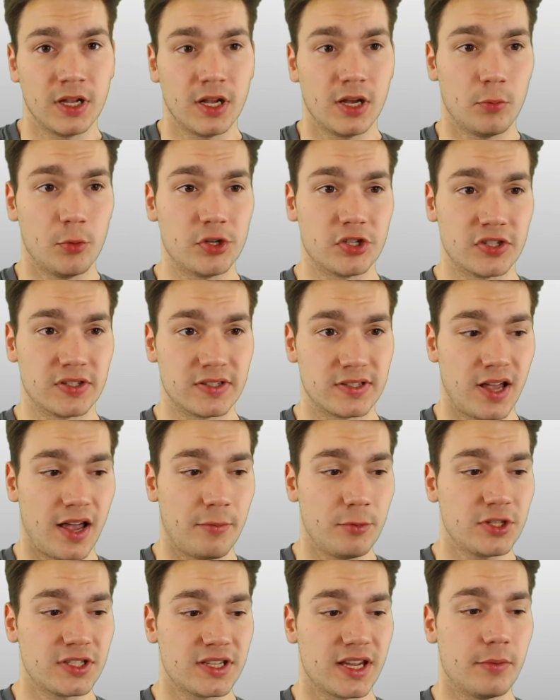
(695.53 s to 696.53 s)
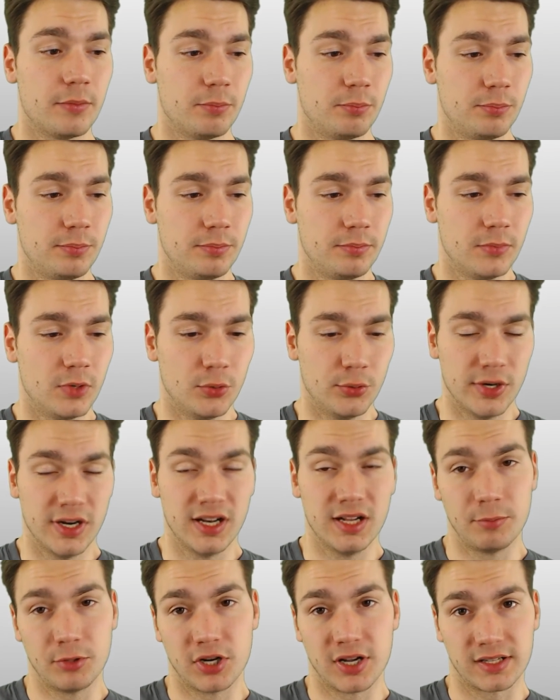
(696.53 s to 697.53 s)
which is, I would say, really
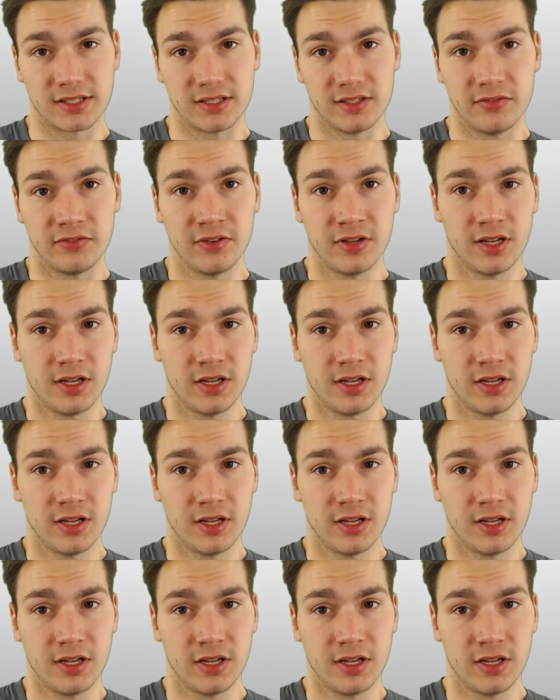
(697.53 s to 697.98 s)
productive